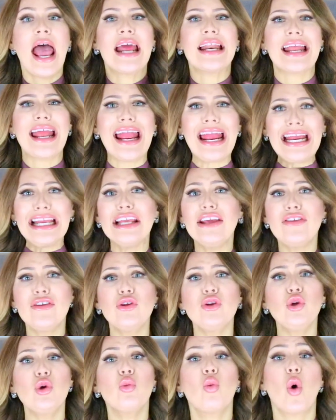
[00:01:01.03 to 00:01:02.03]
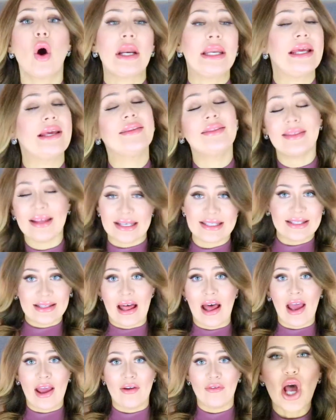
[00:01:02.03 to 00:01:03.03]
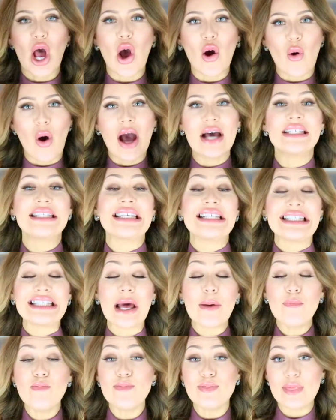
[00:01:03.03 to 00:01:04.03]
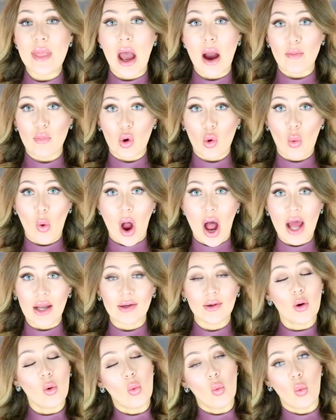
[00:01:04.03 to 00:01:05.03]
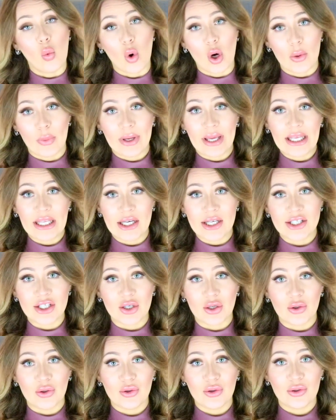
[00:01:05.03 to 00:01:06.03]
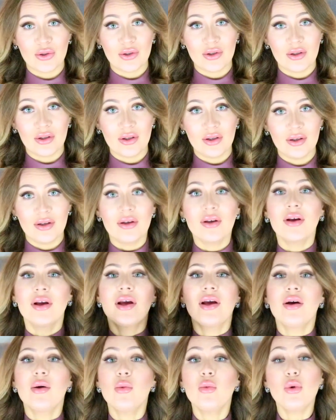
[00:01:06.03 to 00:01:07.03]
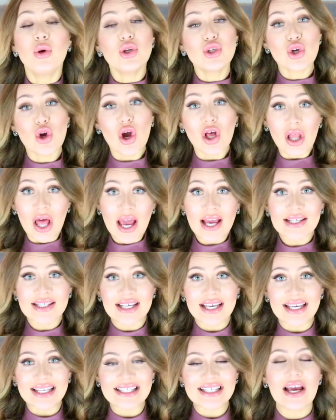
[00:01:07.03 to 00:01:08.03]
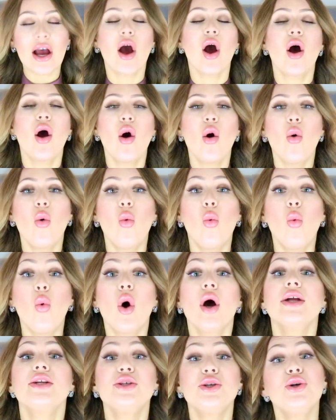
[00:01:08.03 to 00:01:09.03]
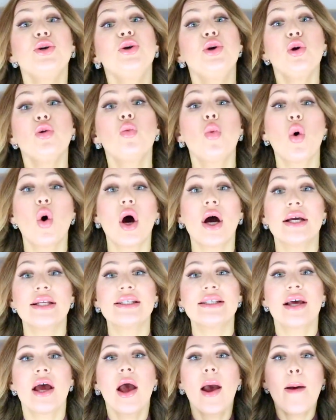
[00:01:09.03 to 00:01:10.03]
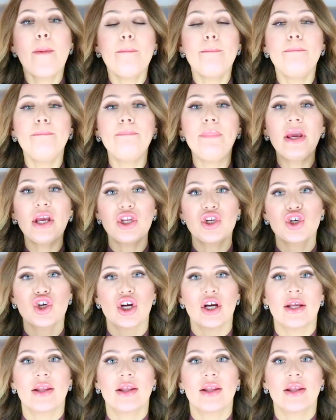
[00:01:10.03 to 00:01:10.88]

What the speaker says: at anything you want in this life. So as a step number 1, what are we gonna do? Visualize it. What do you want? Picture